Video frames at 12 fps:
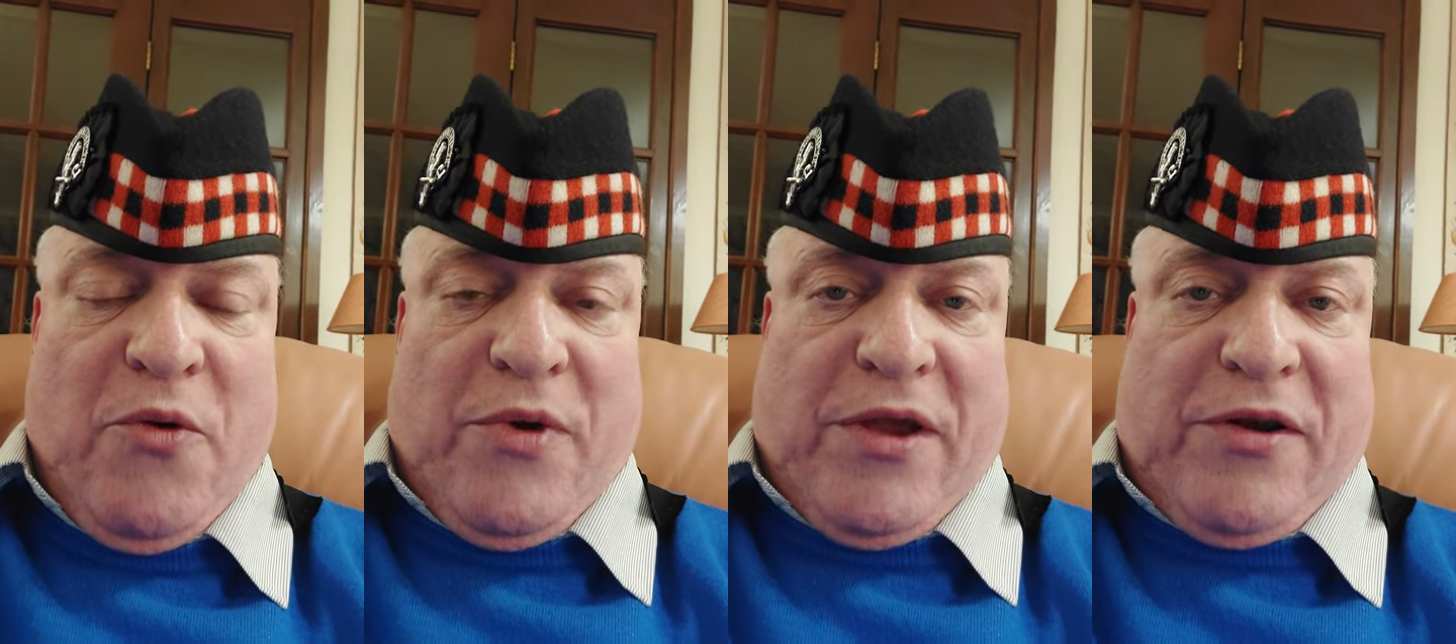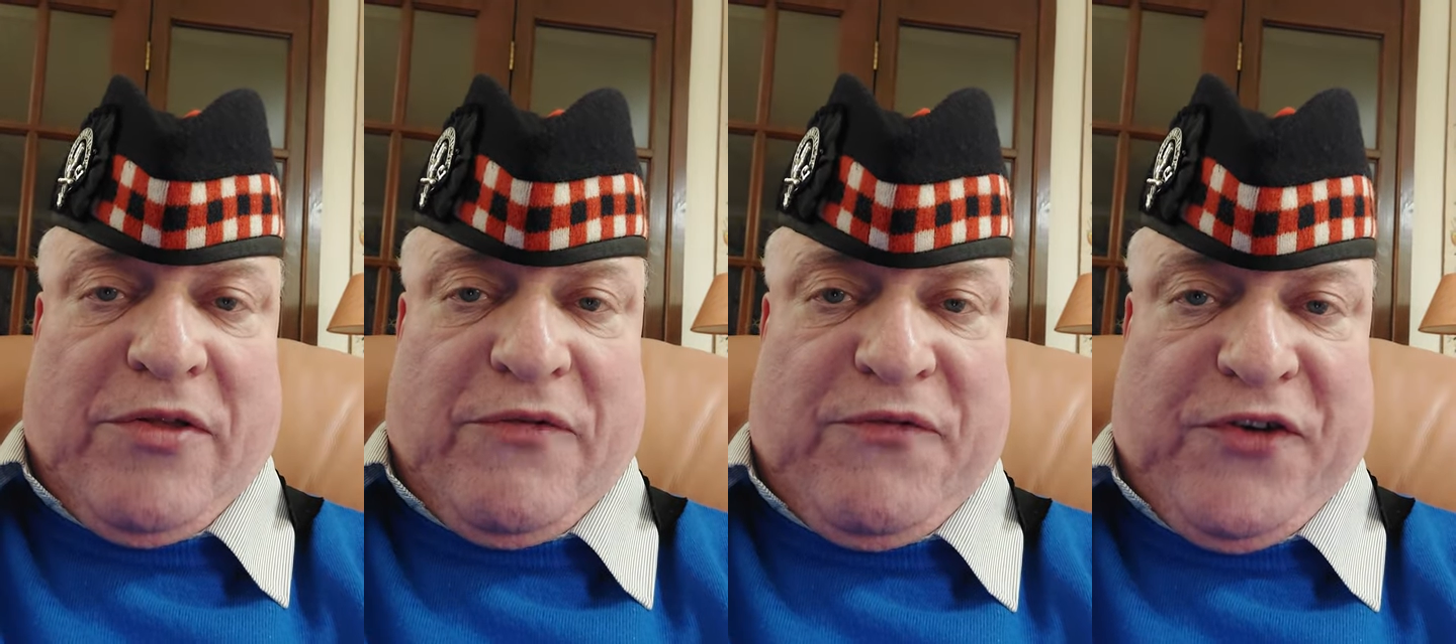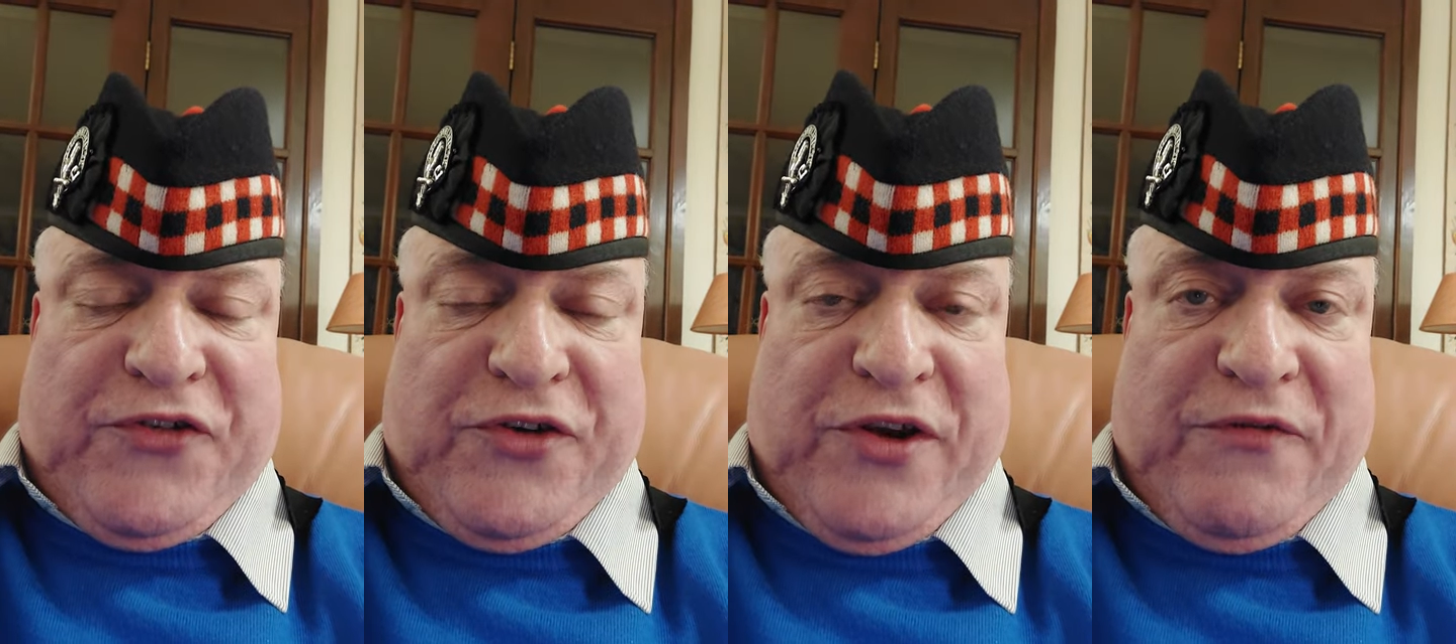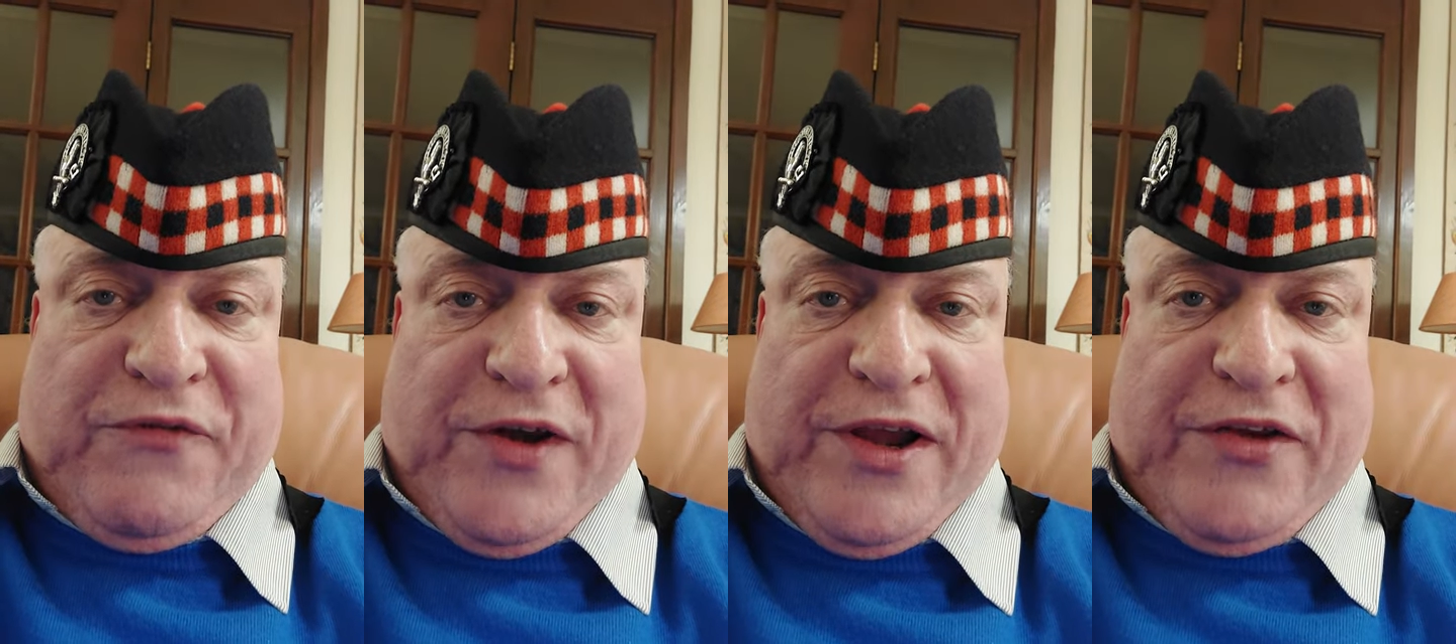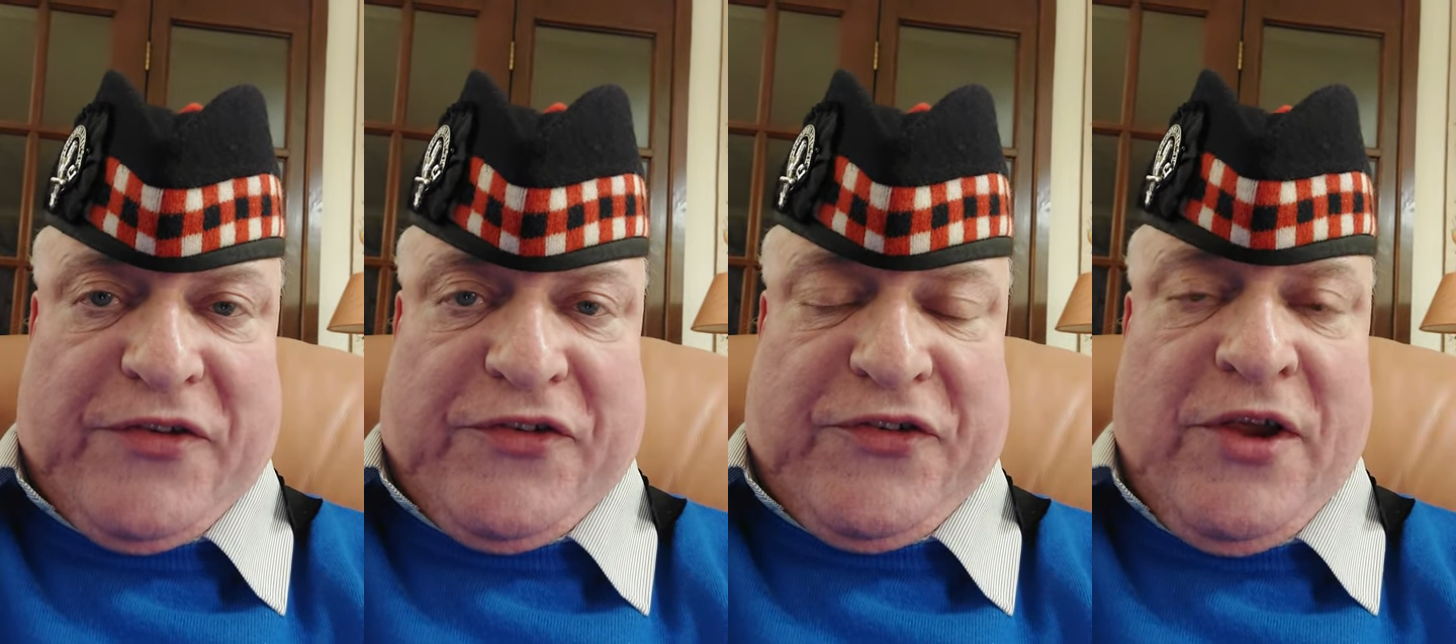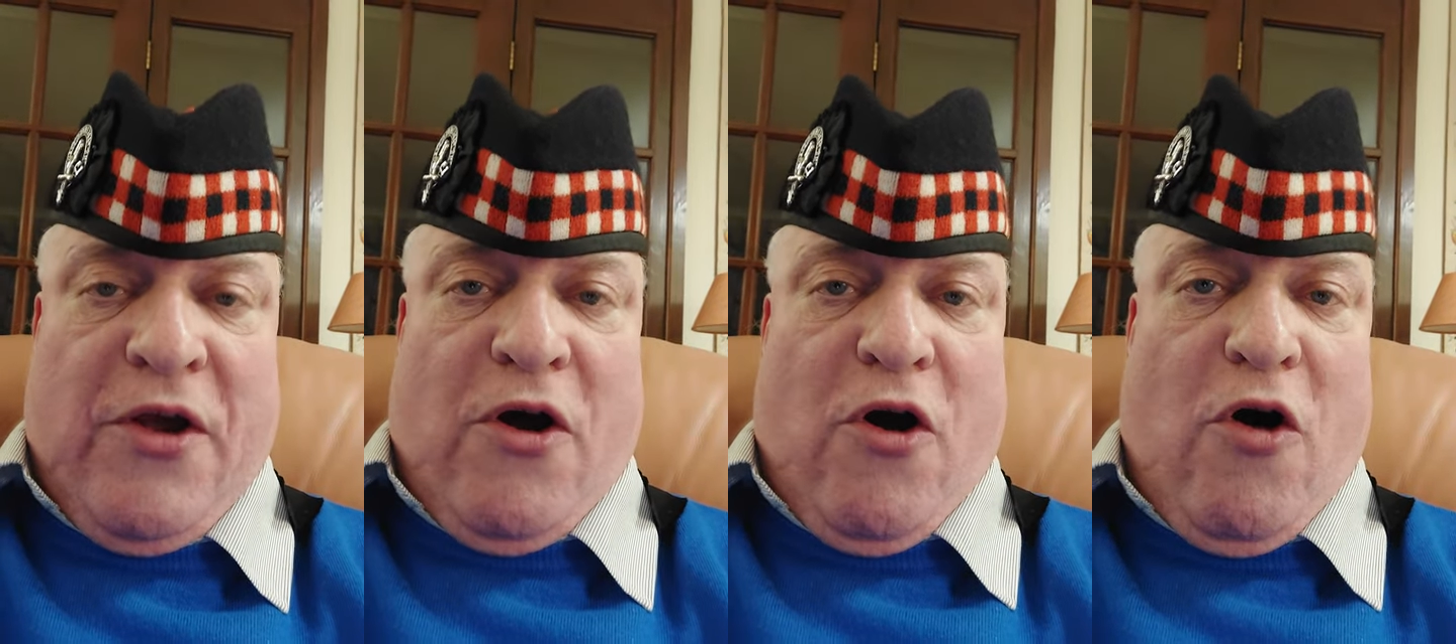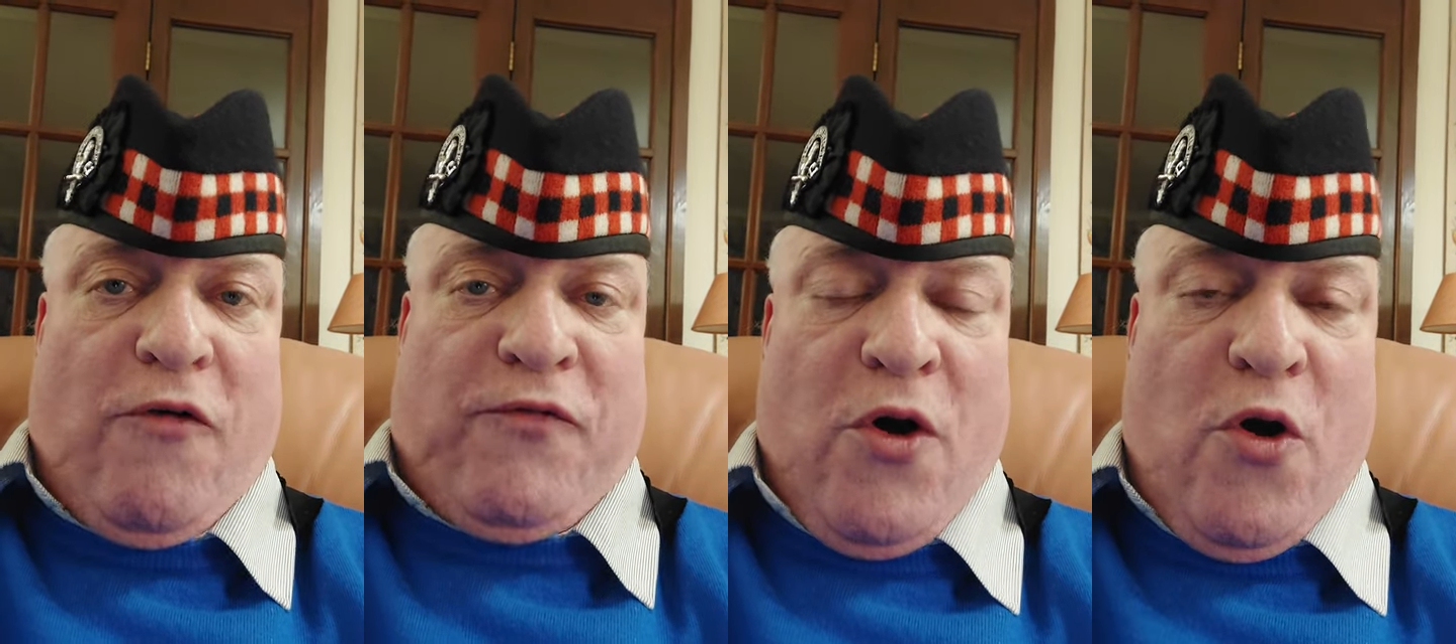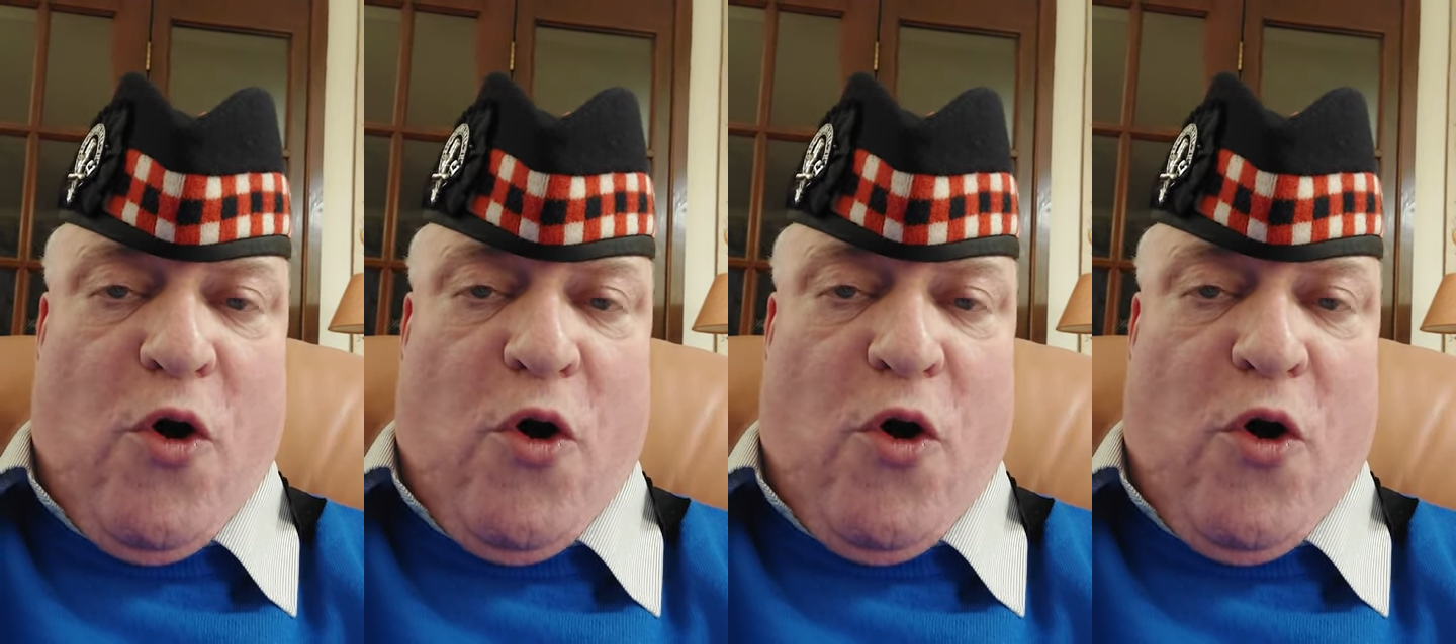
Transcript: Where are the fishing fleets of